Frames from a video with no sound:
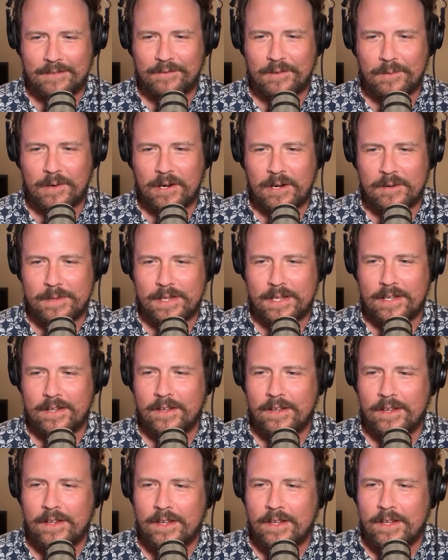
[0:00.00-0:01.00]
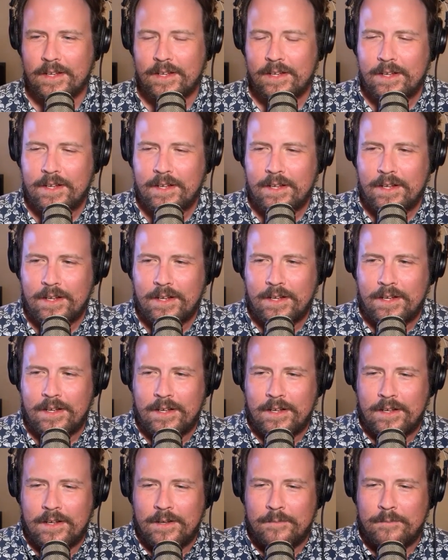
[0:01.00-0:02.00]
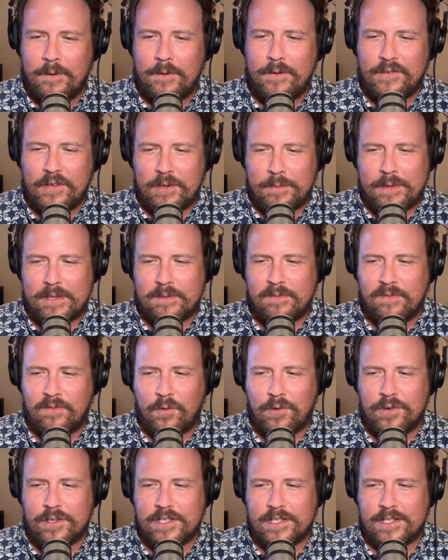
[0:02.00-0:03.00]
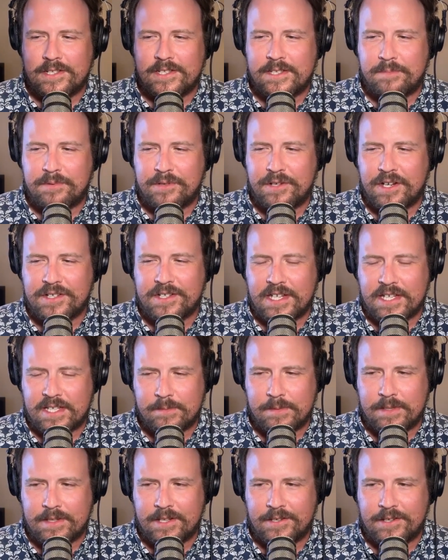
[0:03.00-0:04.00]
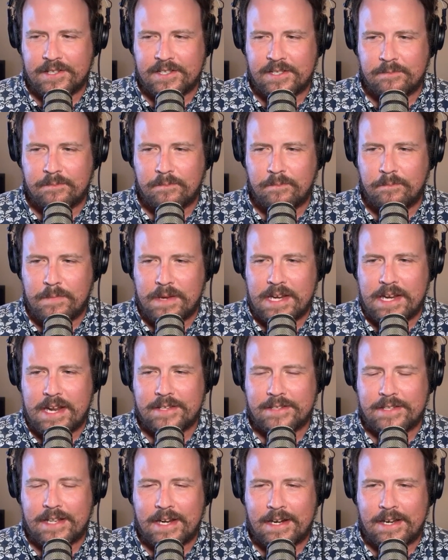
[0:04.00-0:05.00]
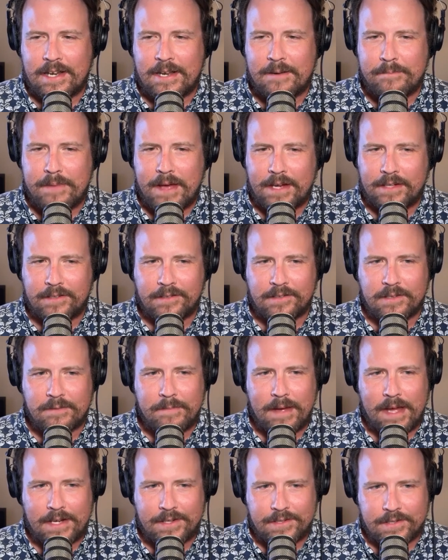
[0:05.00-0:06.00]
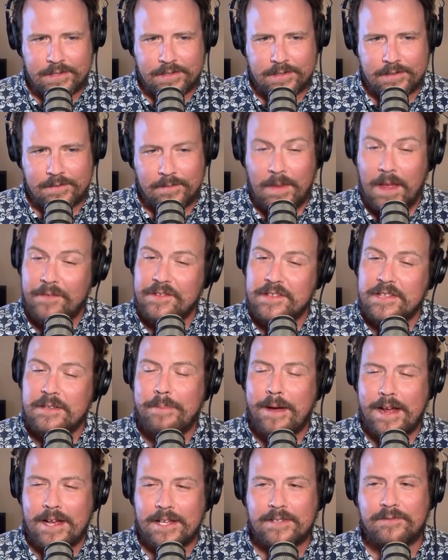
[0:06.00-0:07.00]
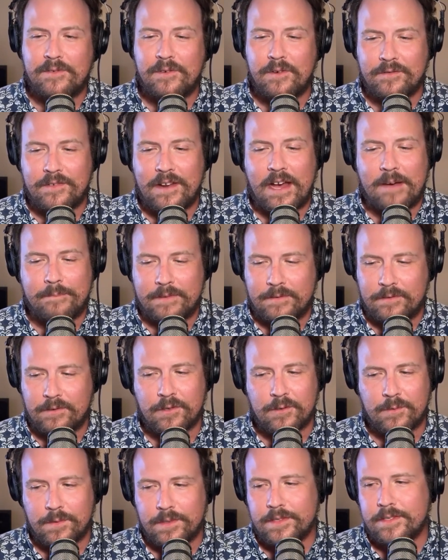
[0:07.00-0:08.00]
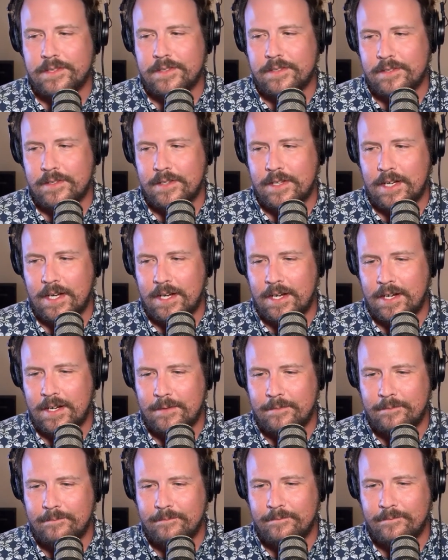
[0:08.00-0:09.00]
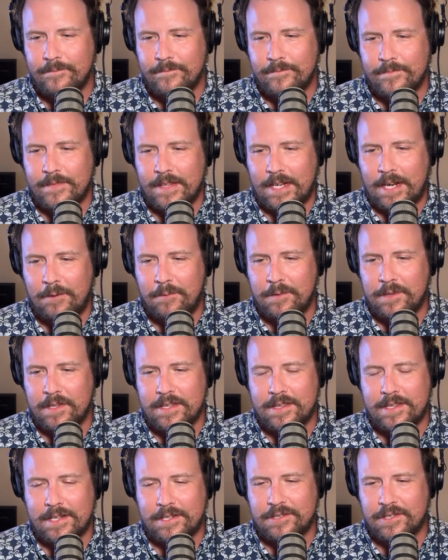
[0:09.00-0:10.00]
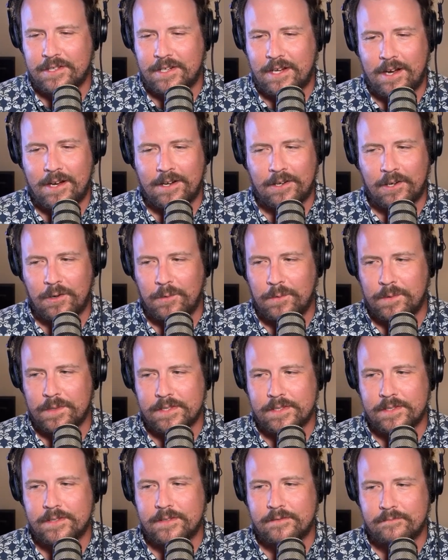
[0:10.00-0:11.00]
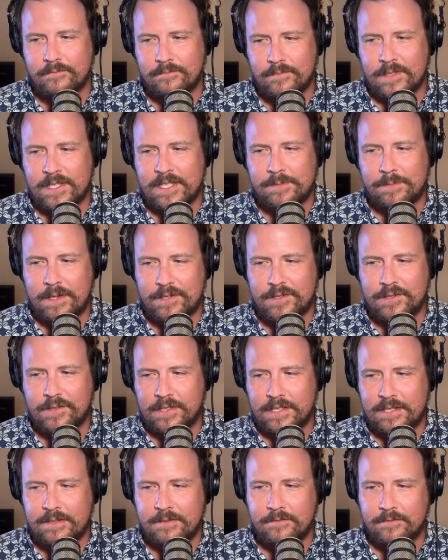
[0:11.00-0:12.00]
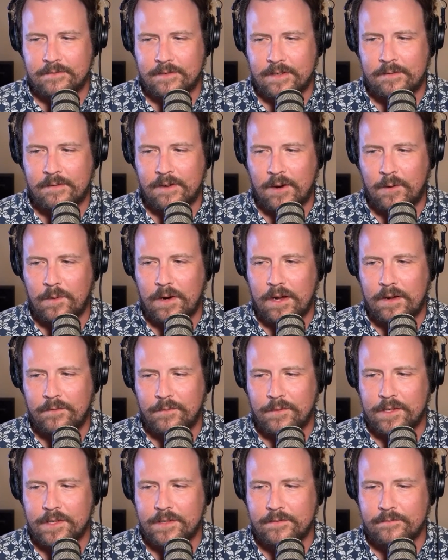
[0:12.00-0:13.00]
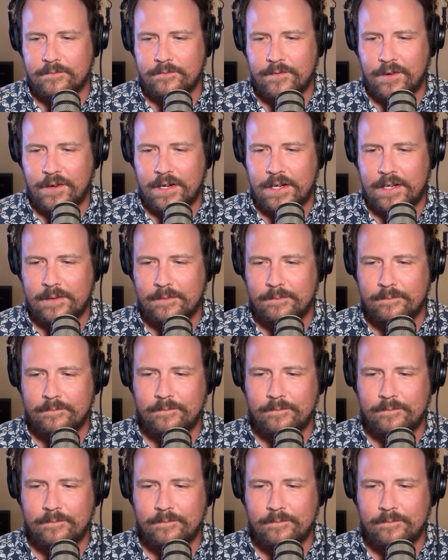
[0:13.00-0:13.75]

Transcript: where I'd be. But we've talked about this before. Just because the production hasn't been there doesn't mean he hasn't had an impact on the matches. I think the past few have not been good ones. Like I really think Chicago was especially a rough one for him.